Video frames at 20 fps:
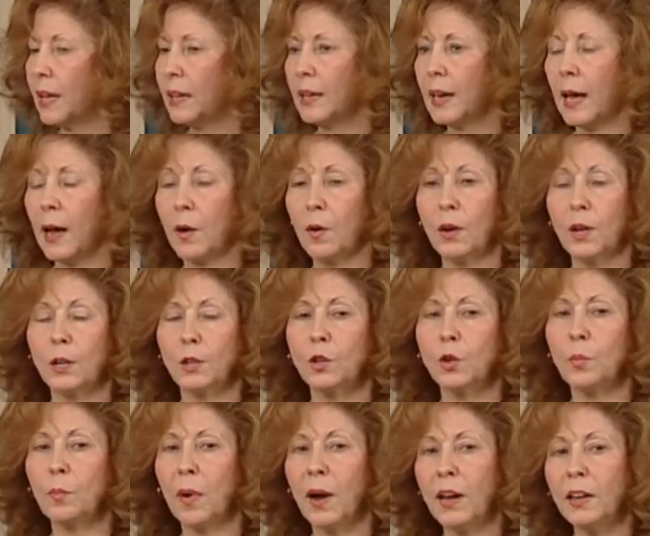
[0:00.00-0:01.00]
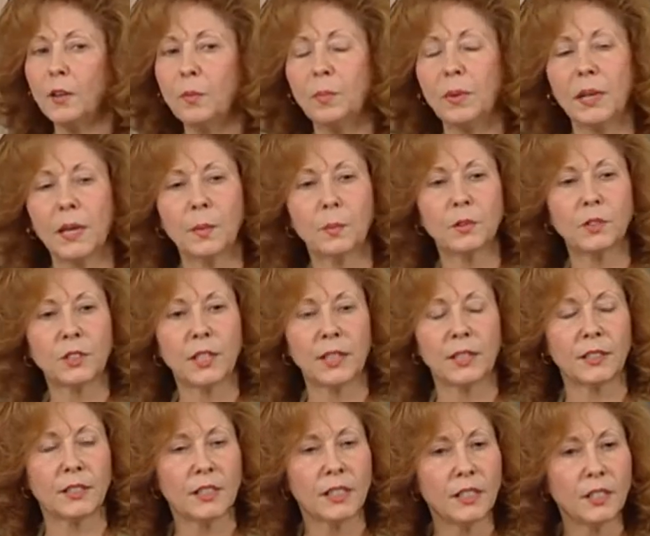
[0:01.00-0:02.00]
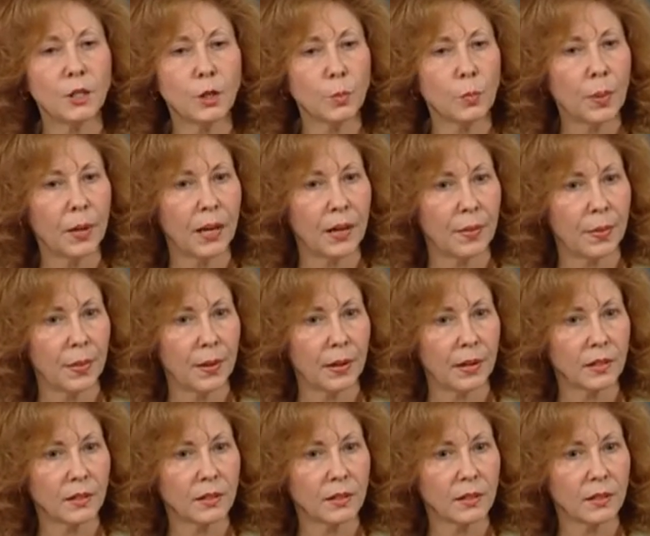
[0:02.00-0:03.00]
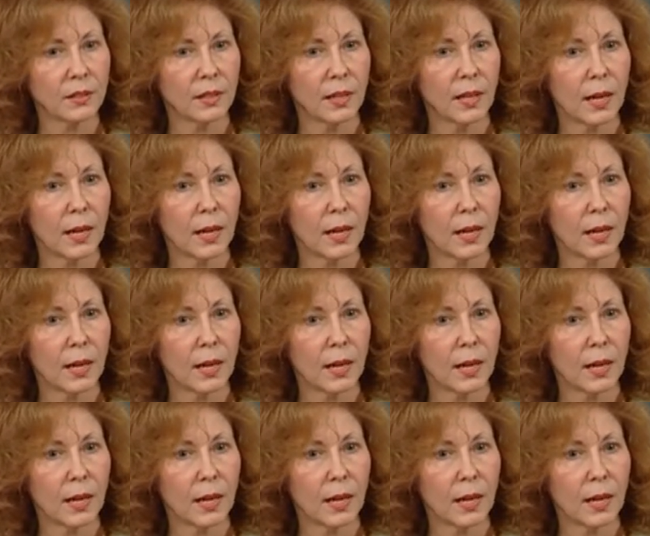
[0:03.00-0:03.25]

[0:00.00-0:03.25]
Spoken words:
Now, you might have been able to anticipate this